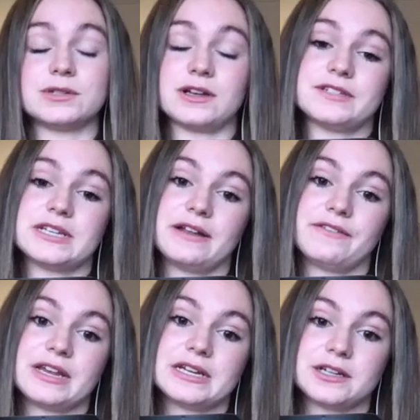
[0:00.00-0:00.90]
was obviously
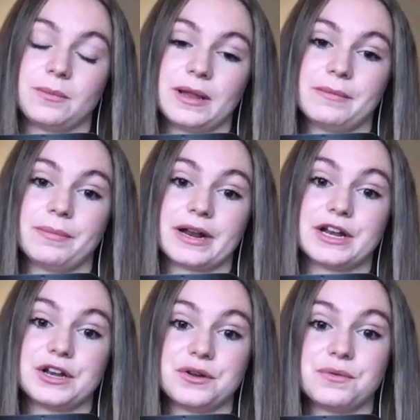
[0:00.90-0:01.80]
living in Dublin, but
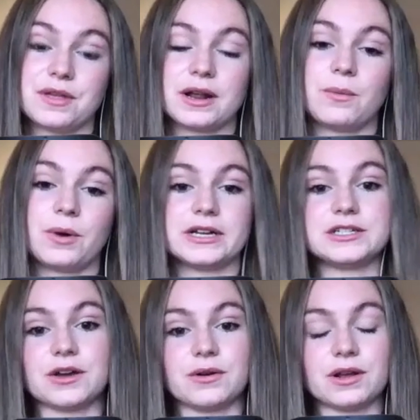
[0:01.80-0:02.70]
I knew that I wanted
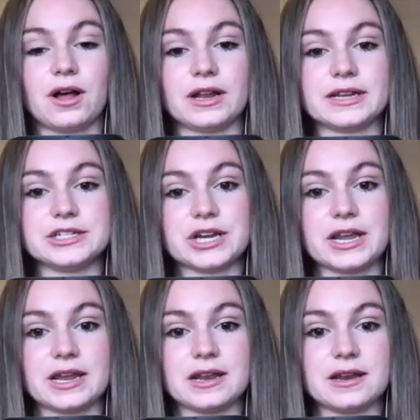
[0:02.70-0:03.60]
to go to college
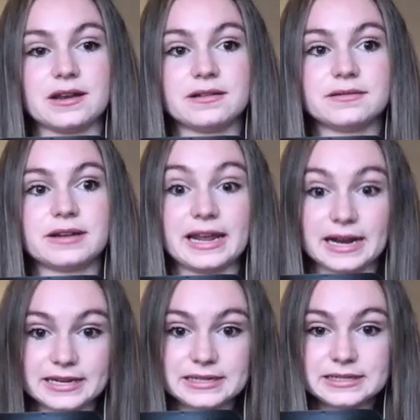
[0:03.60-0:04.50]
in
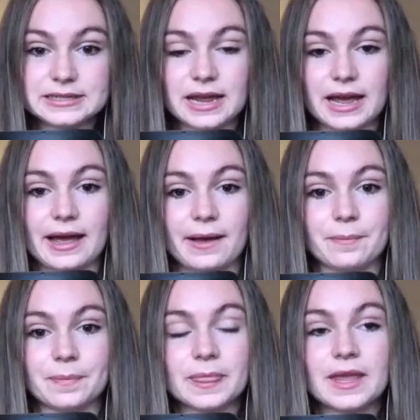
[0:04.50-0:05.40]
England.
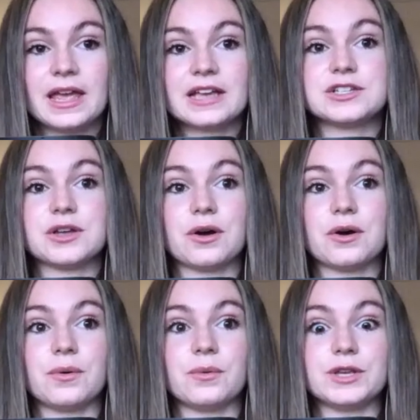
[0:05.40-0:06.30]

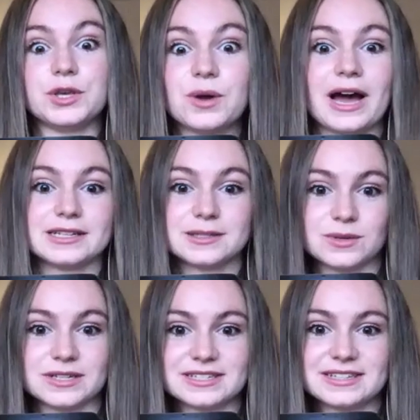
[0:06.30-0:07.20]
So UCAS
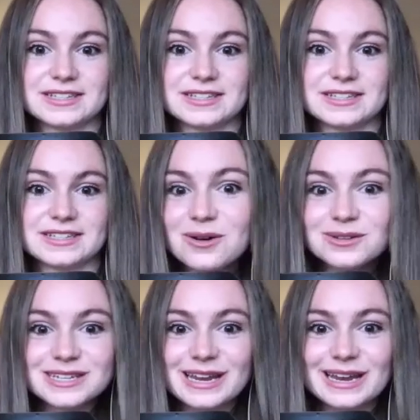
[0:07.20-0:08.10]
was like
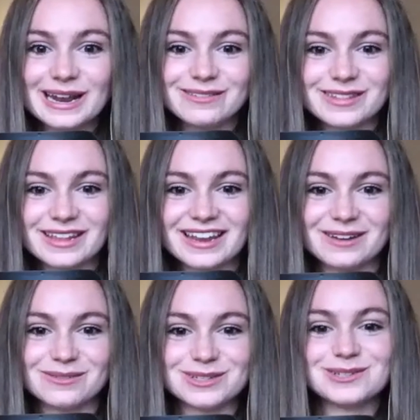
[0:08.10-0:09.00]
closing and everything. It was super